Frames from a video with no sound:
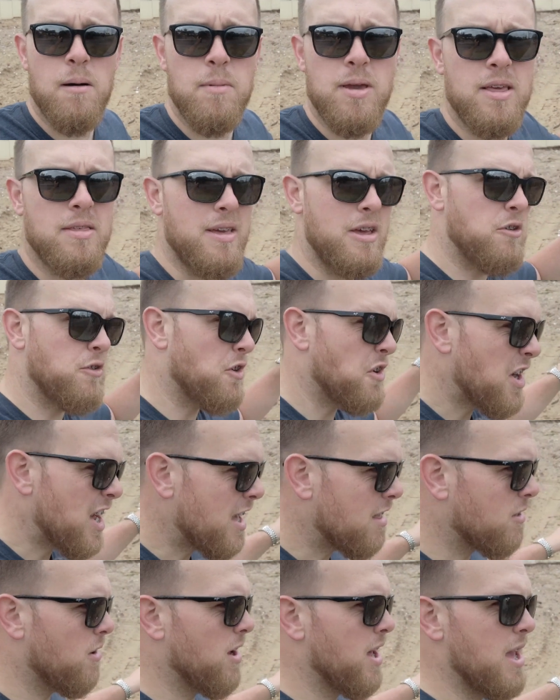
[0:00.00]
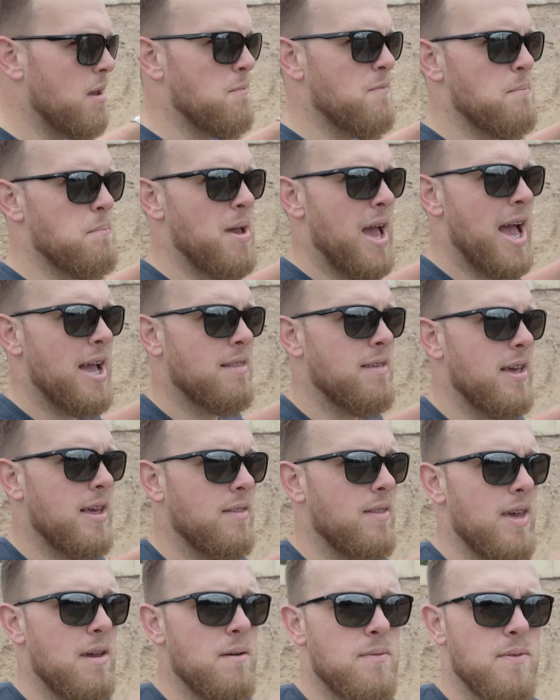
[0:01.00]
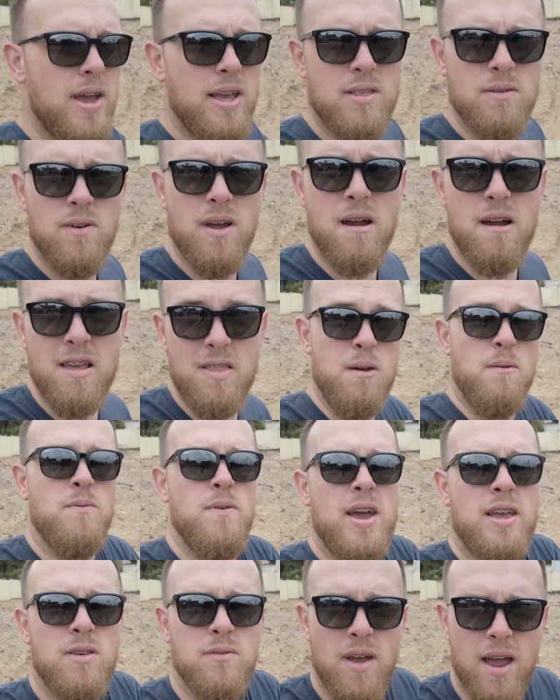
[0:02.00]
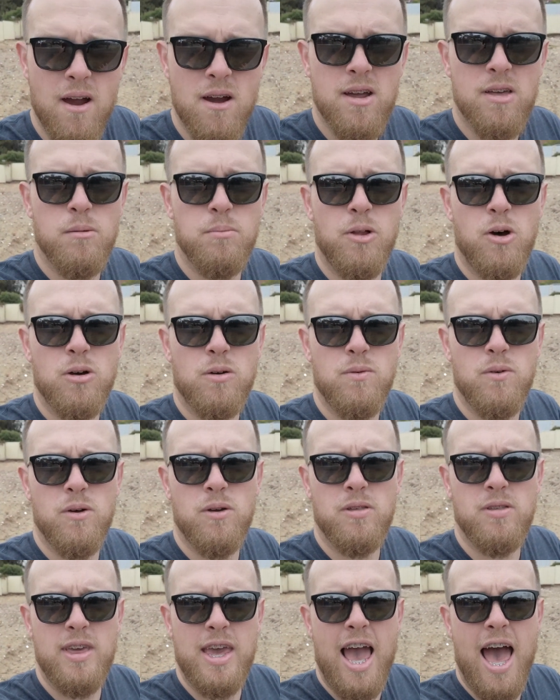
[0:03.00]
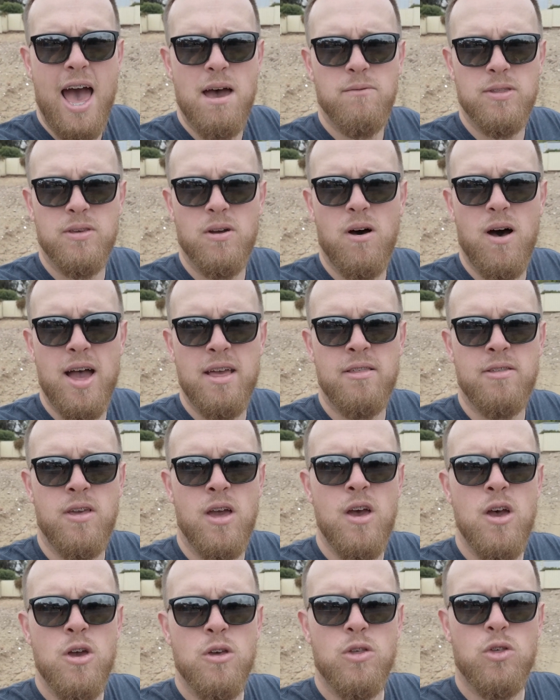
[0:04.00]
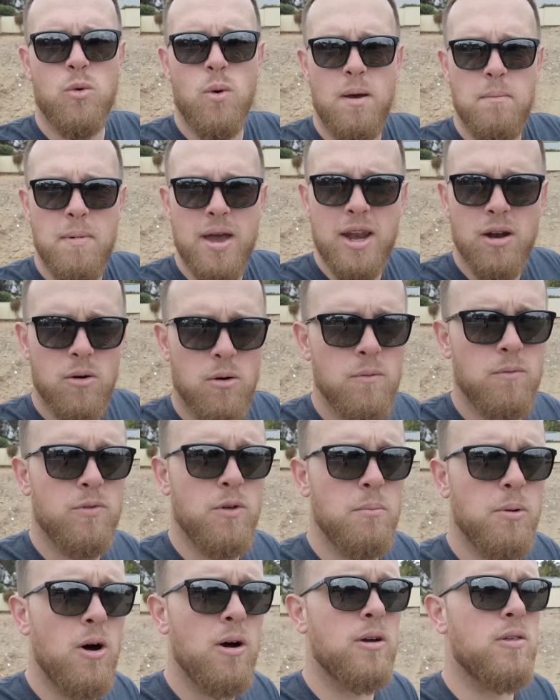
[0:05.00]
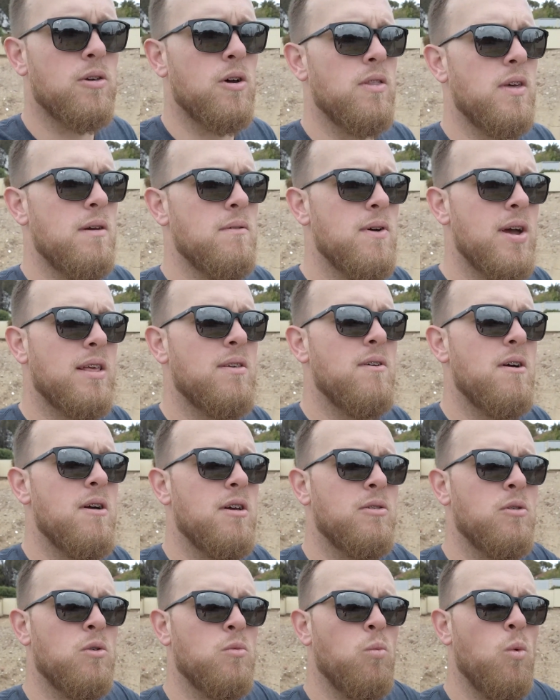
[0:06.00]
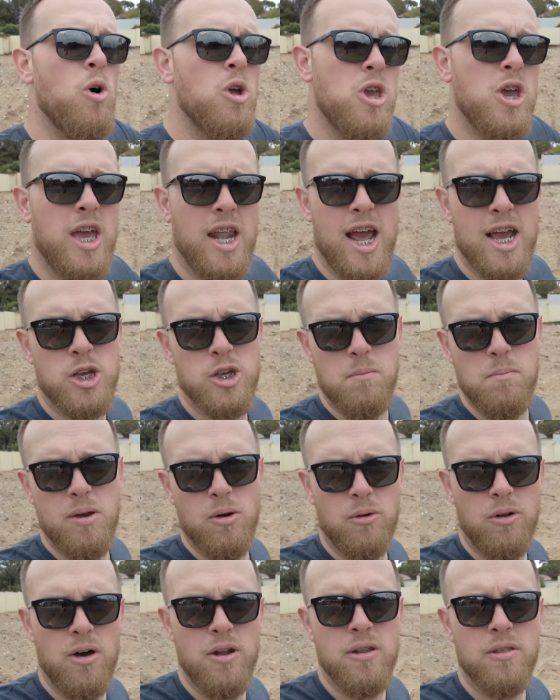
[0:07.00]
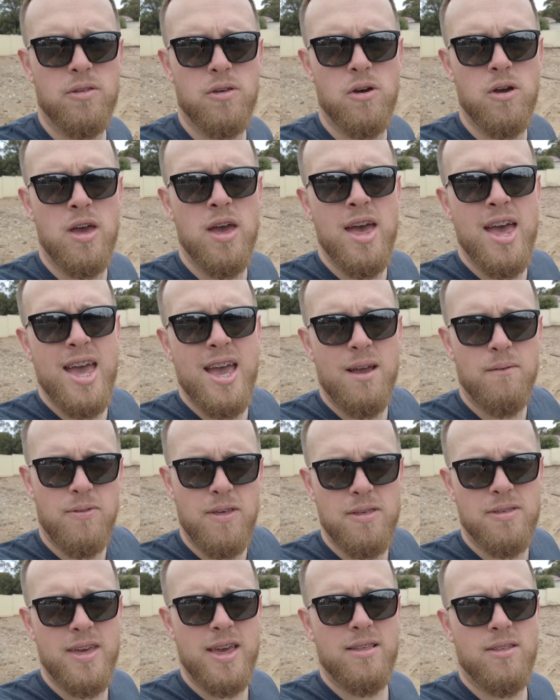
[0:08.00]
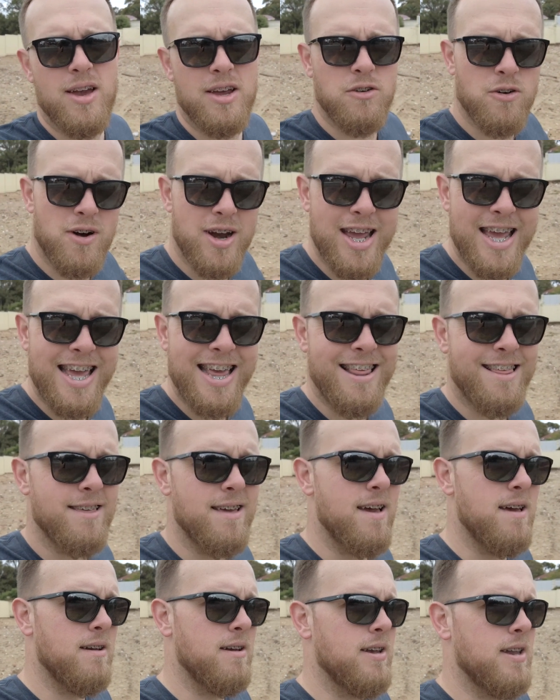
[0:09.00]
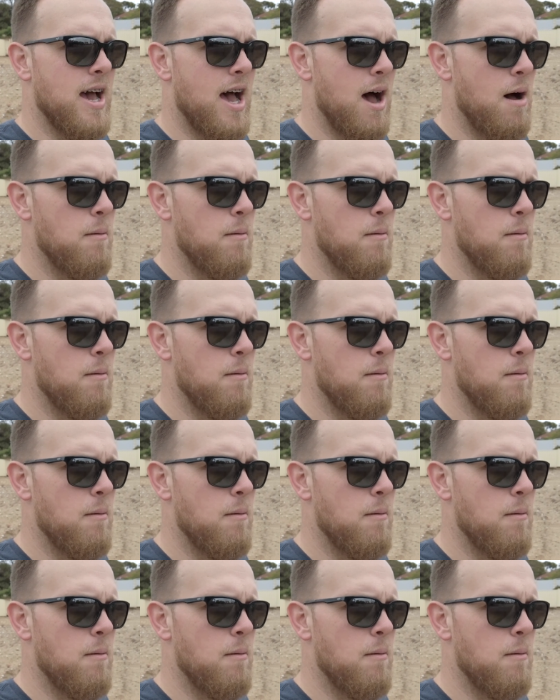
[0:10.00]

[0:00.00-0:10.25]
is there trees on it impacting the effective area of the block versus the advertised square metre of the block. So the effective area is what you can actually build on. So if there's things like trees and